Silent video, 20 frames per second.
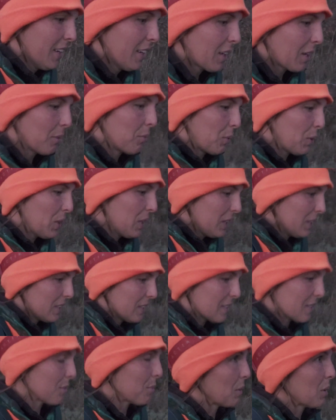completely
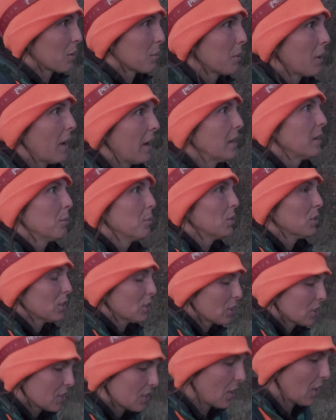disappear behind a
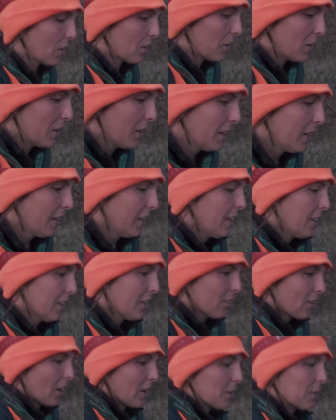bush. So
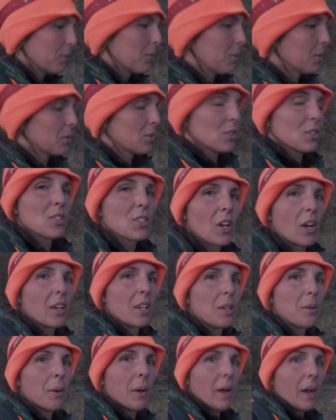Greg, we were just
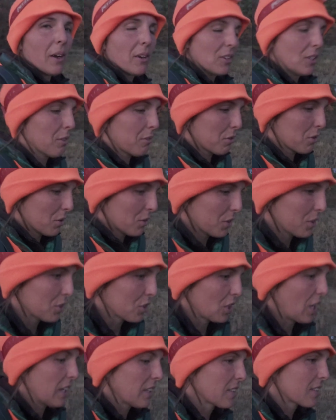talking about how difficult the
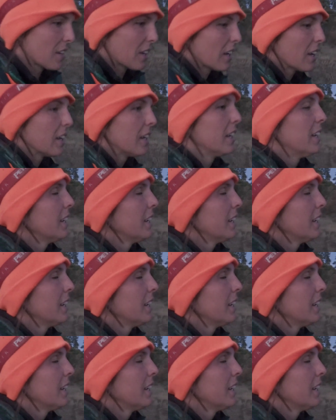shots are.